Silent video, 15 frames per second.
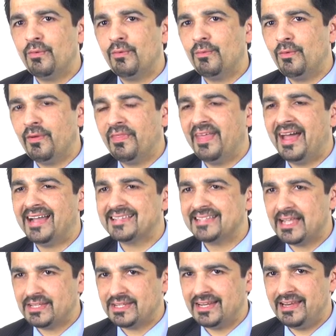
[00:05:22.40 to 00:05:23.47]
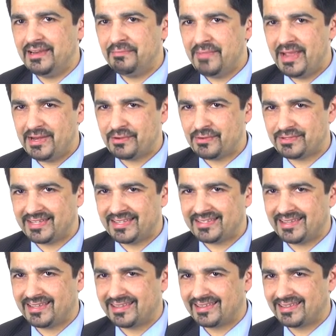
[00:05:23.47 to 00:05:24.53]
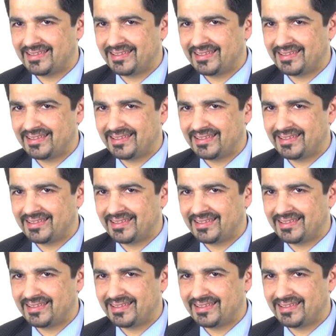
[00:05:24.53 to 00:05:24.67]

Well, that's actually in a medical setting.